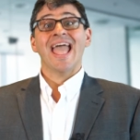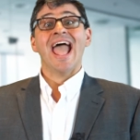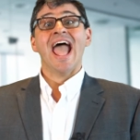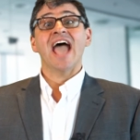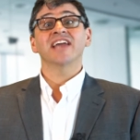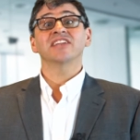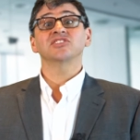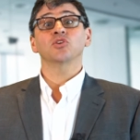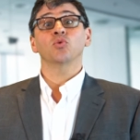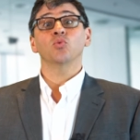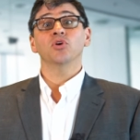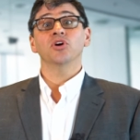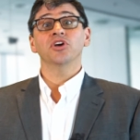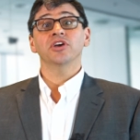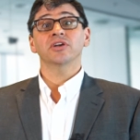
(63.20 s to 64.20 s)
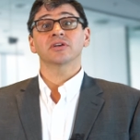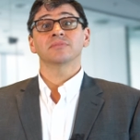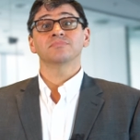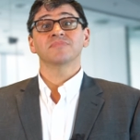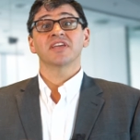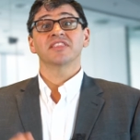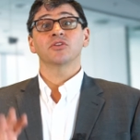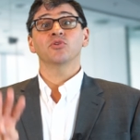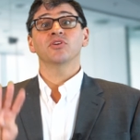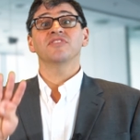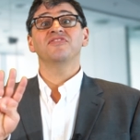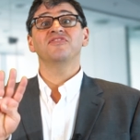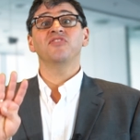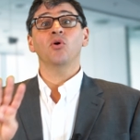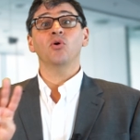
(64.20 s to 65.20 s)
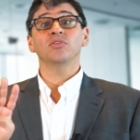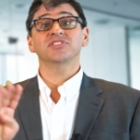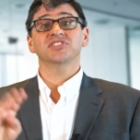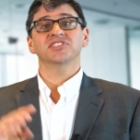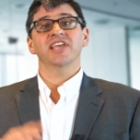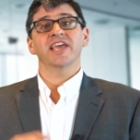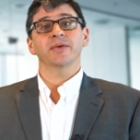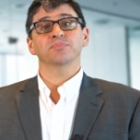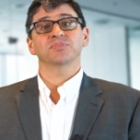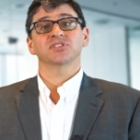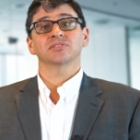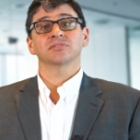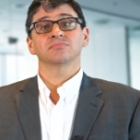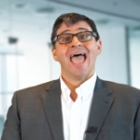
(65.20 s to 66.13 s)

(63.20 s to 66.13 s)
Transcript: How does it work? There are four steps.